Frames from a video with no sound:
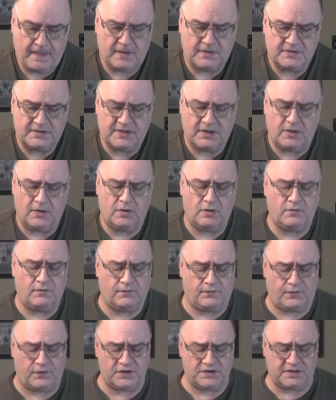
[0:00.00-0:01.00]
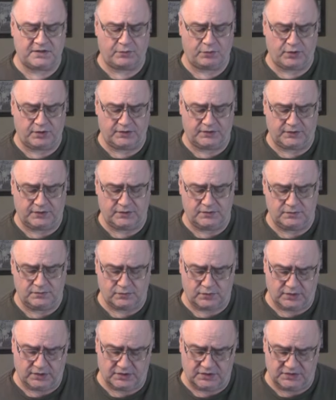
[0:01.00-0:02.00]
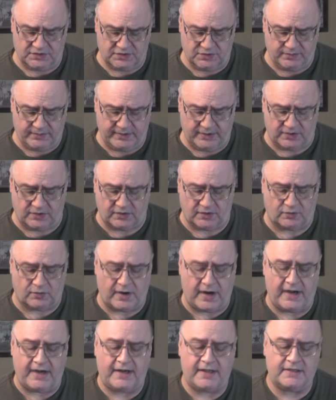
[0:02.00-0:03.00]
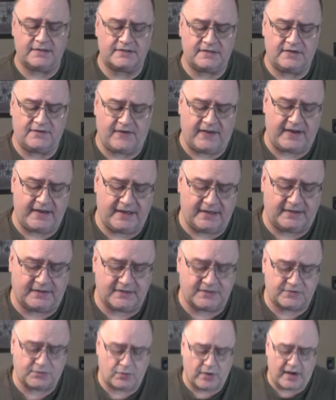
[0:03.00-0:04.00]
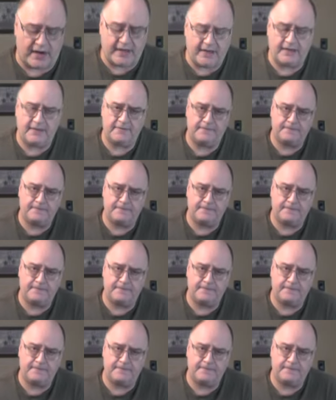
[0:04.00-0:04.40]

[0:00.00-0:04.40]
So first thing we're going to do, we're going to zoom in on the writing, see if I can get this right.